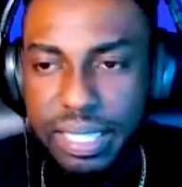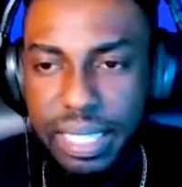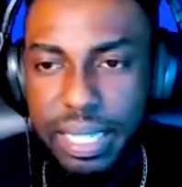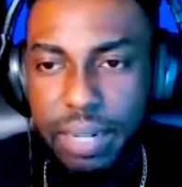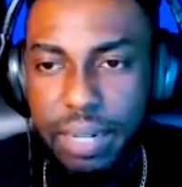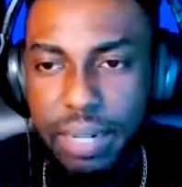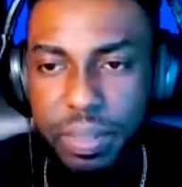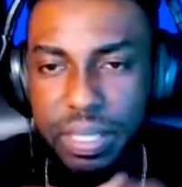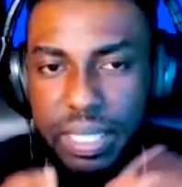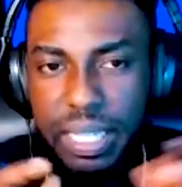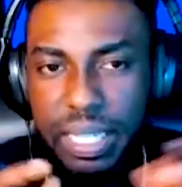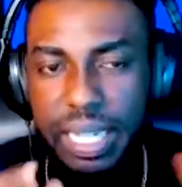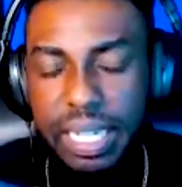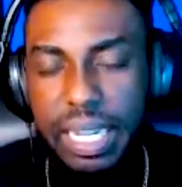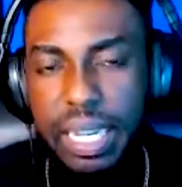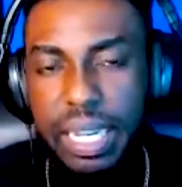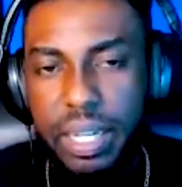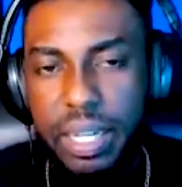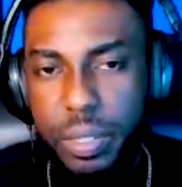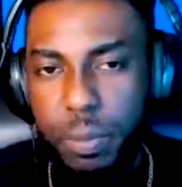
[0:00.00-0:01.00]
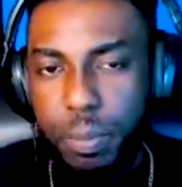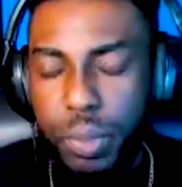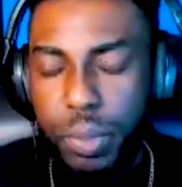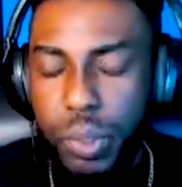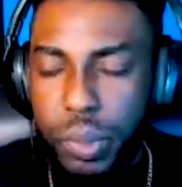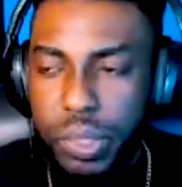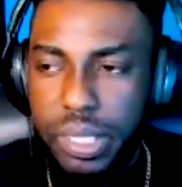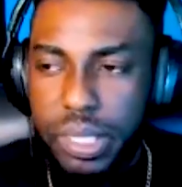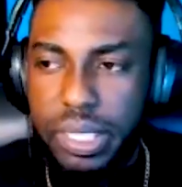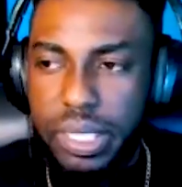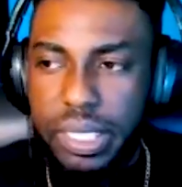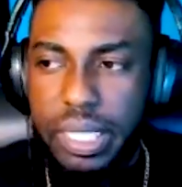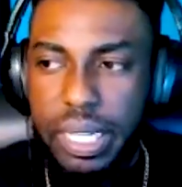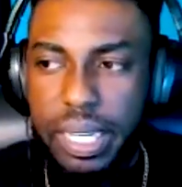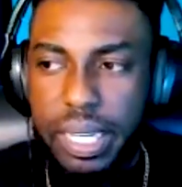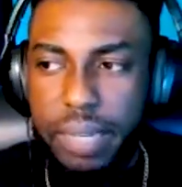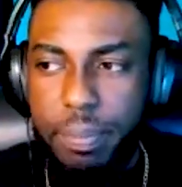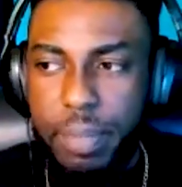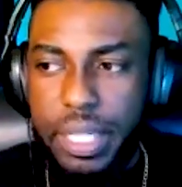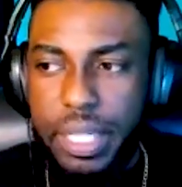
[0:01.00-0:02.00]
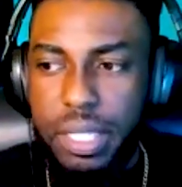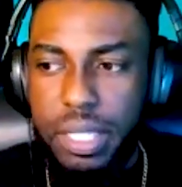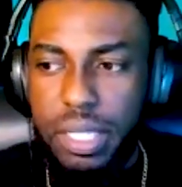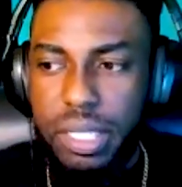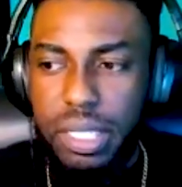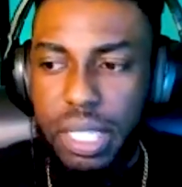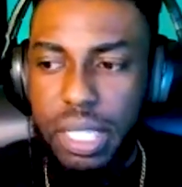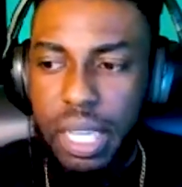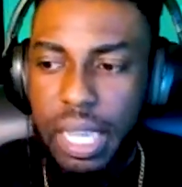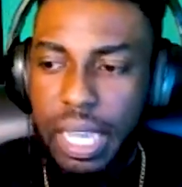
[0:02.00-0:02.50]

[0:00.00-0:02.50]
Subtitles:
And I really like how you put it, because